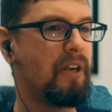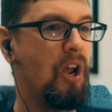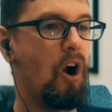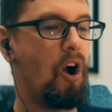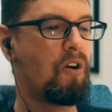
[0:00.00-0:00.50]

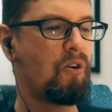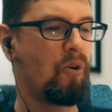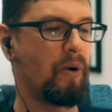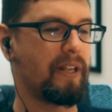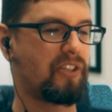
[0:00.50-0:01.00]

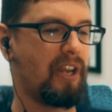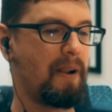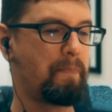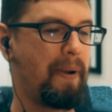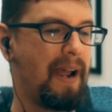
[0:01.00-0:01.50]
Oh, it's
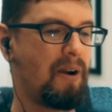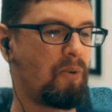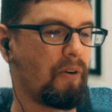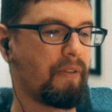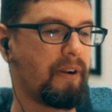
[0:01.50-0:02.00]
got
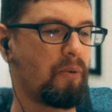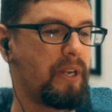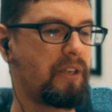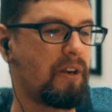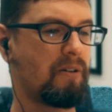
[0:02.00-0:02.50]
power. There we
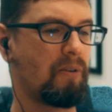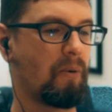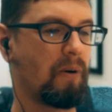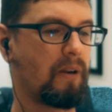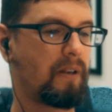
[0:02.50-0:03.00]
go.